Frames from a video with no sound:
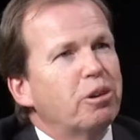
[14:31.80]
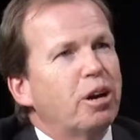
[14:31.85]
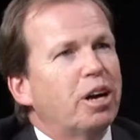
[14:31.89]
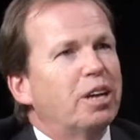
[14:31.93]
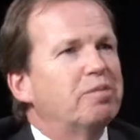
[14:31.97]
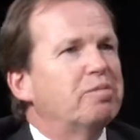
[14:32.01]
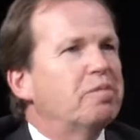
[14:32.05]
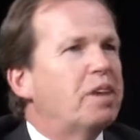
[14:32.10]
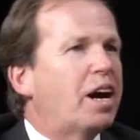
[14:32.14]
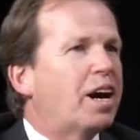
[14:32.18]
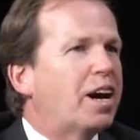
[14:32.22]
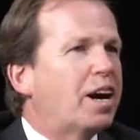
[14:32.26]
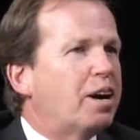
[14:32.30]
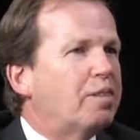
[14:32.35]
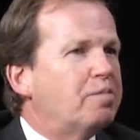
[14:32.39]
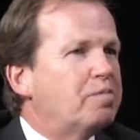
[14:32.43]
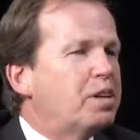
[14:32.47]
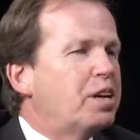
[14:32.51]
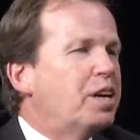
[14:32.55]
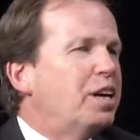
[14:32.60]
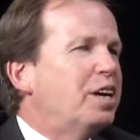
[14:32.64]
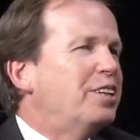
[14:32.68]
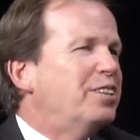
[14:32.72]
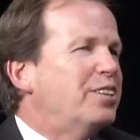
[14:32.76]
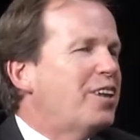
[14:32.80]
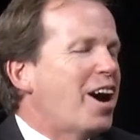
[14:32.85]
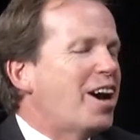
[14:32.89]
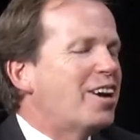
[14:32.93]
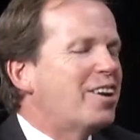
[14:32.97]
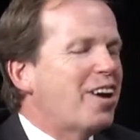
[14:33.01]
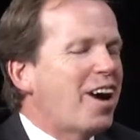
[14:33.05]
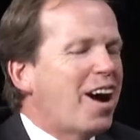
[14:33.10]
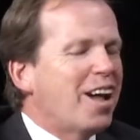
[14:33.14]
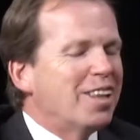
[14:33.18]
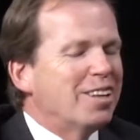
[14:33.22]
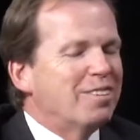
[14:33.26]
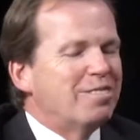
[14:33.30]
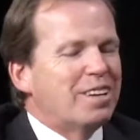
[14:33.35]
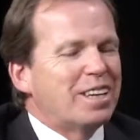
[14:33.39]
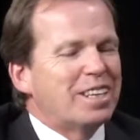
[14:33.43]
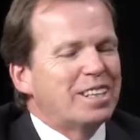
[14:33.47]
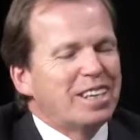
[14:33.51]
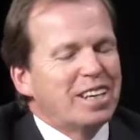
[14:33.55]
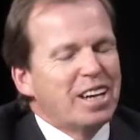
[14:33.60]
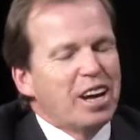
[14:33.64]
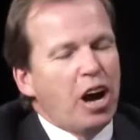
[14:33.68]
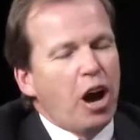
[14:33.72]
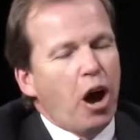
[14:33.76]
what, not all of it.
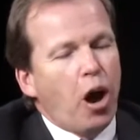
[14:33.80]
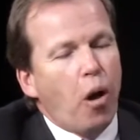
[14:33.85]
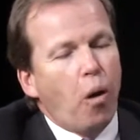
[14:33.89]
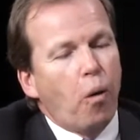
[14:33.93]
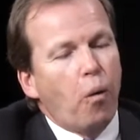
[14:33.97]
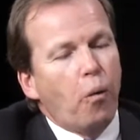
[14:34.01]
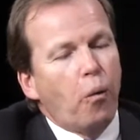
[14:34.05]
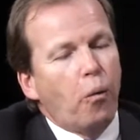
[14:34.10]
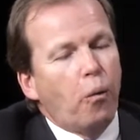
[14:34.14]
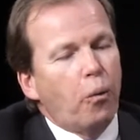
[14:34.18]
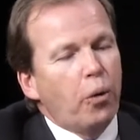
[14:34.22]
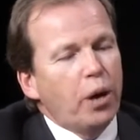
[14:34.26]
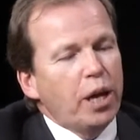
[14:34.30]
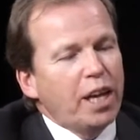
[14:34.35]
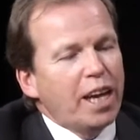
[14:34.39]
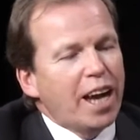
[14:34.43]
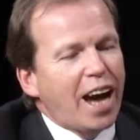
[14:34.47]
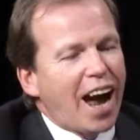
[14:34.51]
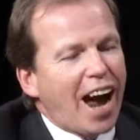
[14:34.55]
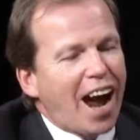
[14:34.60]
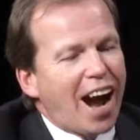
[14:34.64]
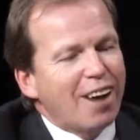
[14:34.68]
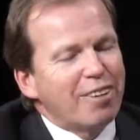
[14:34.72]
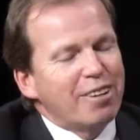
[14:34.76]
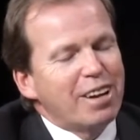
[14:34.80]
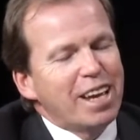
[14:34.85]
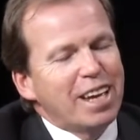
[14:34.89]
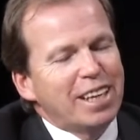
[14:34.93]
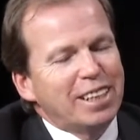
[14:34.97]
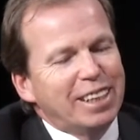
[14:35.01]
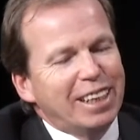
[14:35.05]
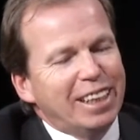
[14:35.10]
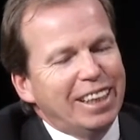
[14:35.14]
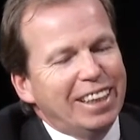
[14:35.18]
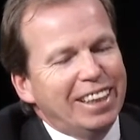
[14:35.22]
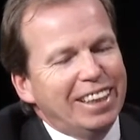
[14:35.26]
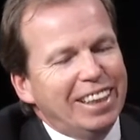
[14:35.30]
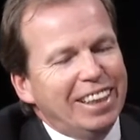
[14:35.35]
We are in.